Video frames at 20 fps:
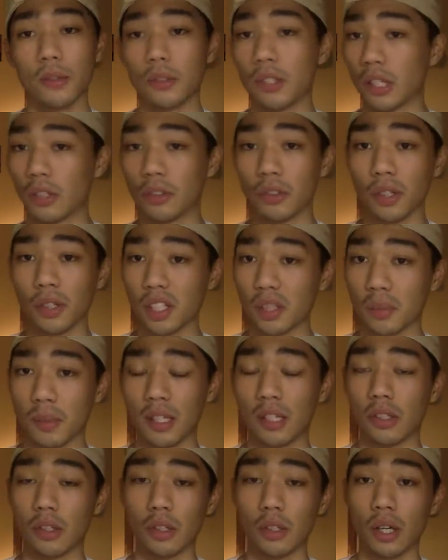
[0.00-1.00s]
generally
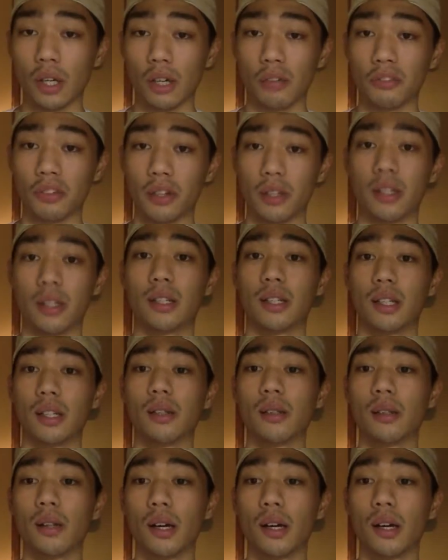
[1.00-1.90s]
speaking, you gotta fucking eat a